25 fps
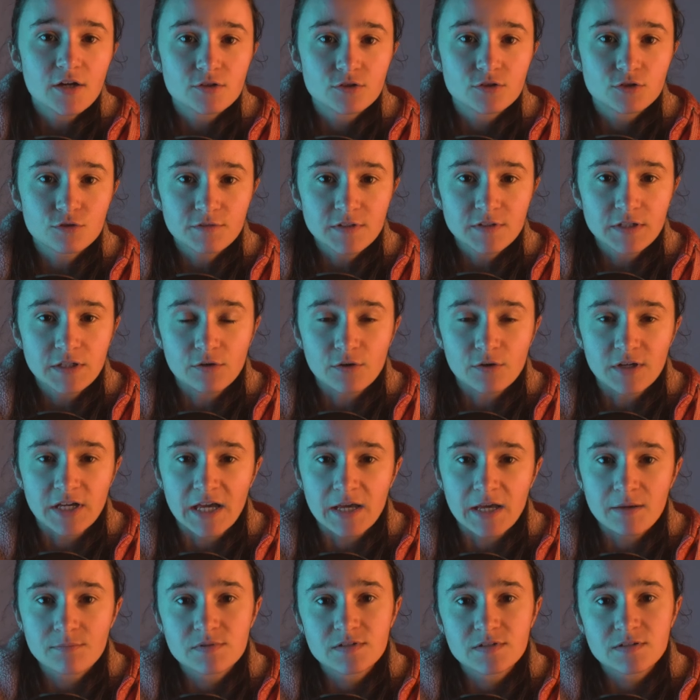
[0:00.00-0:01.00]
to video
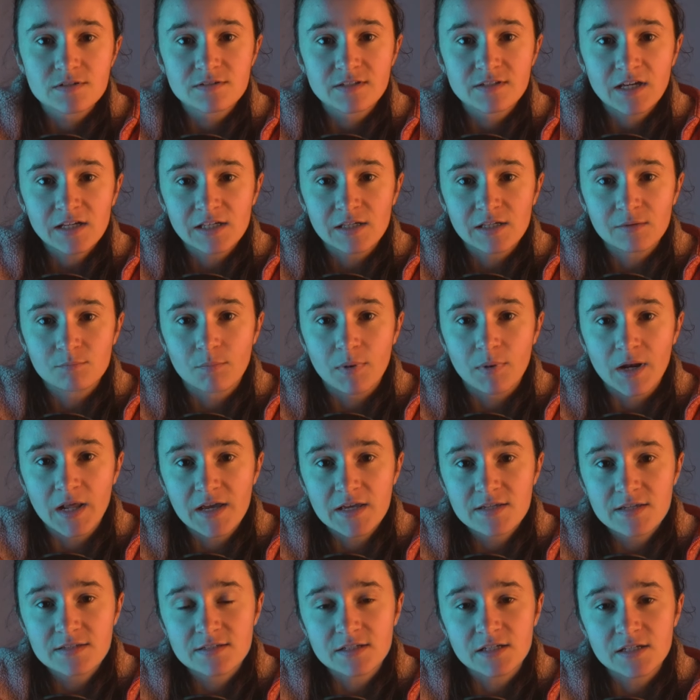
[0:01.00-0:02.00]
games taking
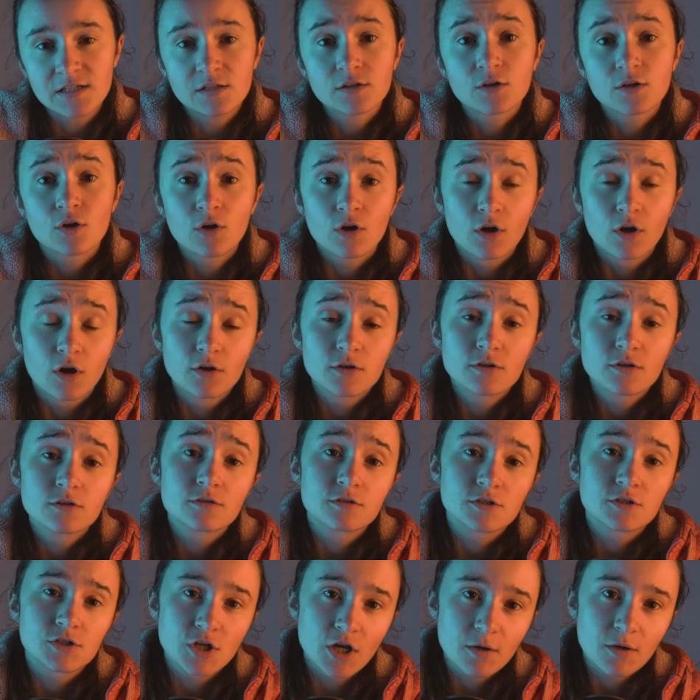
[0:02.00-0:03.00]
place in
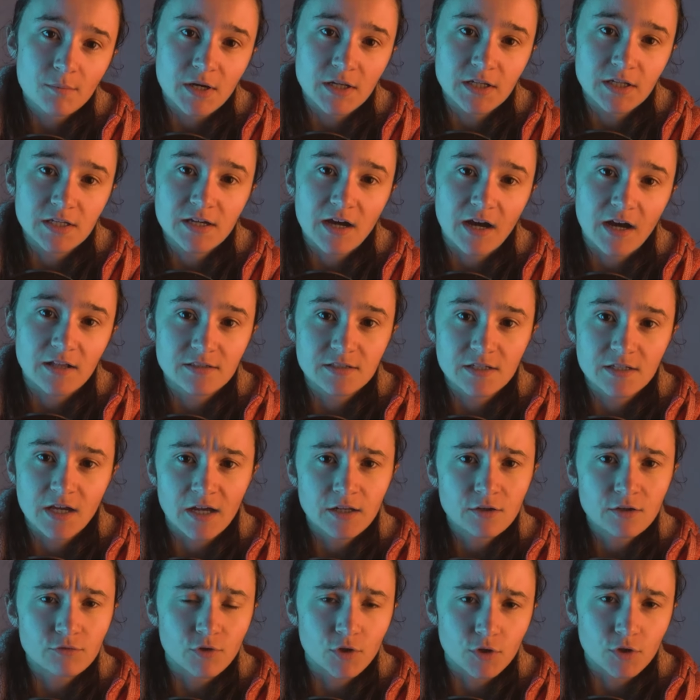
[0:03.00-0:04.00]
Cologne, Germany at the
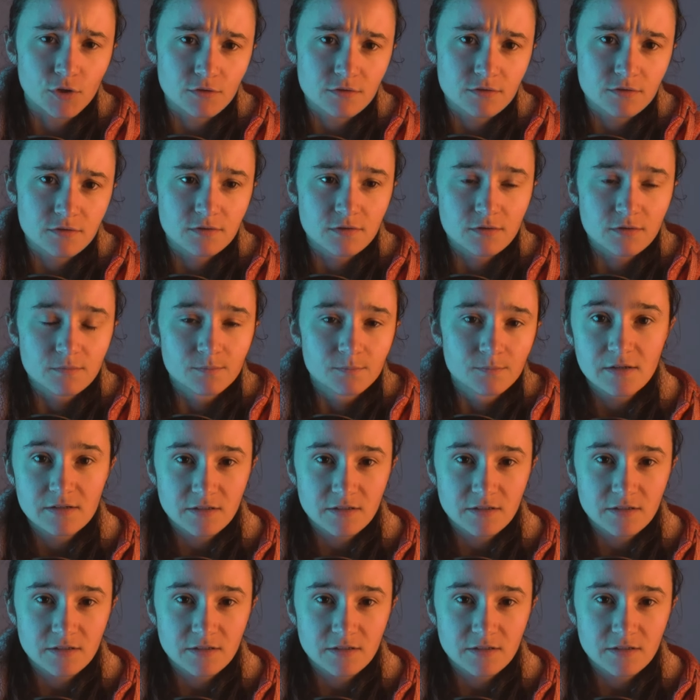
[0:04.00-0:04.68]
end of August.